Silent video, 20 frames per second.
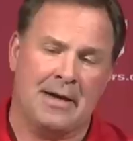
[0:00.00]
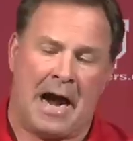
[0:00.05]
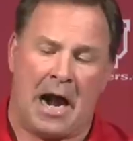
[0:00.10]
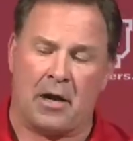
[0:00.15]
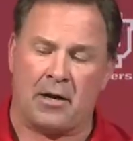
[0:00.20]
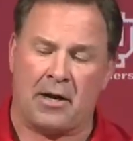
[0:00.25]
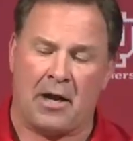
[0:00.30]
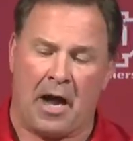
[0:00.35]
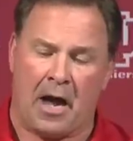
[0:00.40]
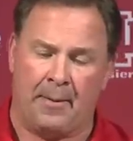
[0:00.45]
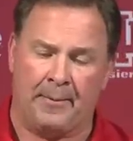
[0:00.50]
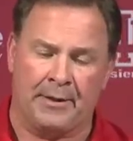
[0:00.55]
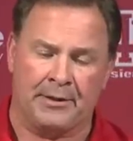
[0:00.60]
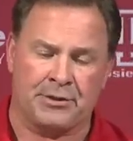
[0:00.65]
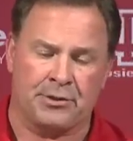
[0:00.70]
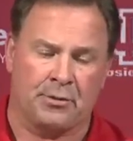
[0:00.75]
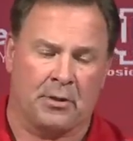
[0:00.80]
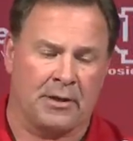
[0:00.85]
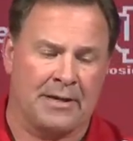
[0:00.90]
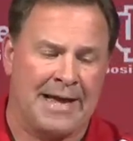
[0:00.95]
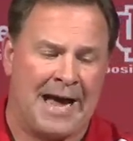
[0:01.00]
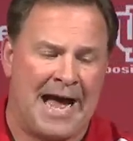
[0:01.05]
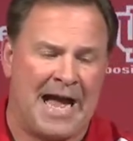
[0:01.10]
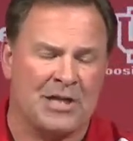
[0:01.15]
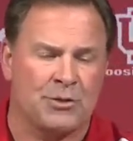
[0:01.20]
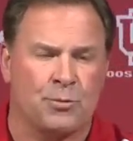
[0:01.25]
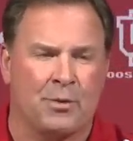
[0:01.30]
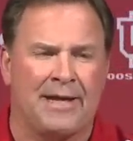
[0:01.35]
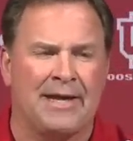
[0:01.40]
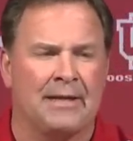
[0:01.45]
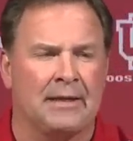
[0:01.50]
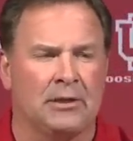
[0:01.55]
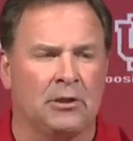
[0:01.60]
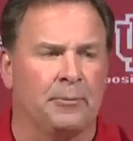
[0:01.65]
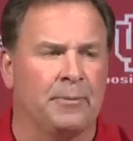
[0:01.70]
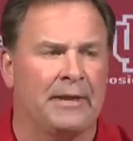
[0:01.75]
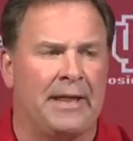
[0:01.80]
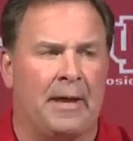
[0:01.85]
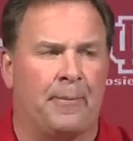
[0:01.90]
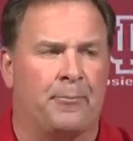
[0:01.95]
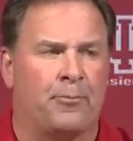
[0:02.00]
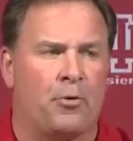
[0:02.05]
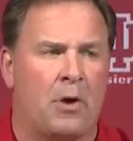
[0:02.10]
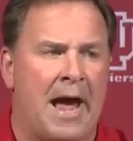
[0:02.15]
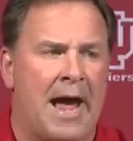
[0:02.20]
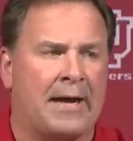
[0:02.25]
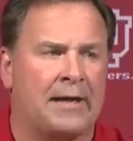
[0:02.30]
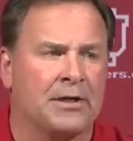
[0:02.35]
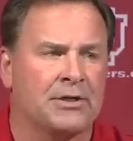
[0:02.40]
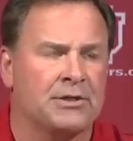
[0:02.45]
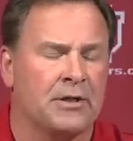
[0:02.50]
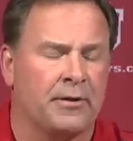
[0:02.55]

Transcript: Our comments to our guys, we're getting a little bit of that in practice.